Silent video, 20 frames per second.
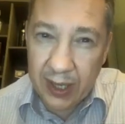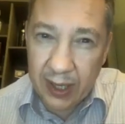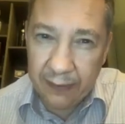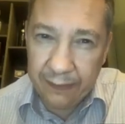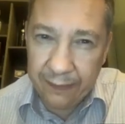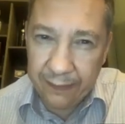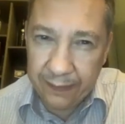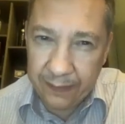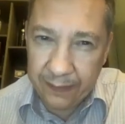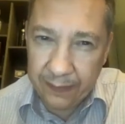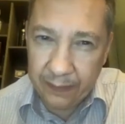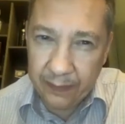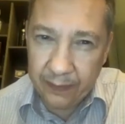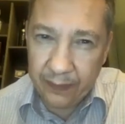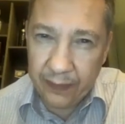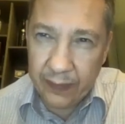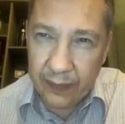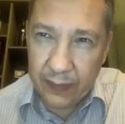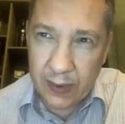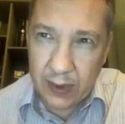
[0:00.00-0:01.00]
We live
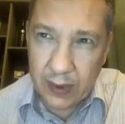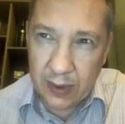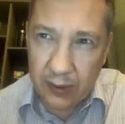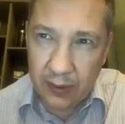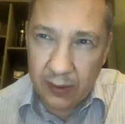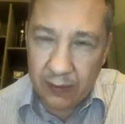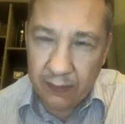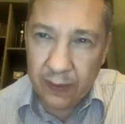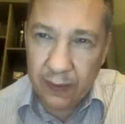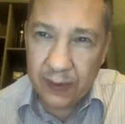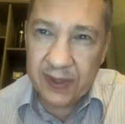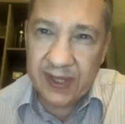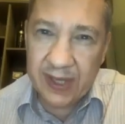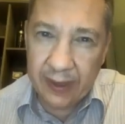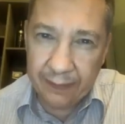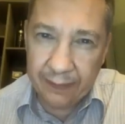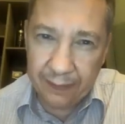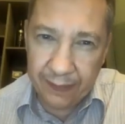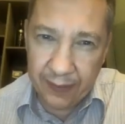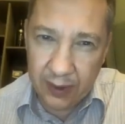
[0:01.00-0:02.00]

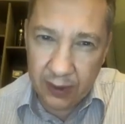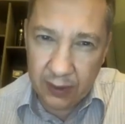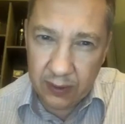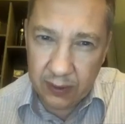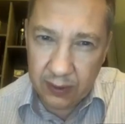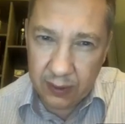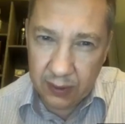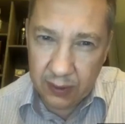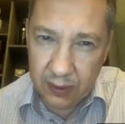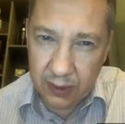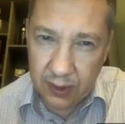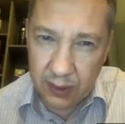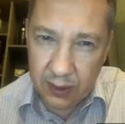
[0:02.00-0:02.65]
for something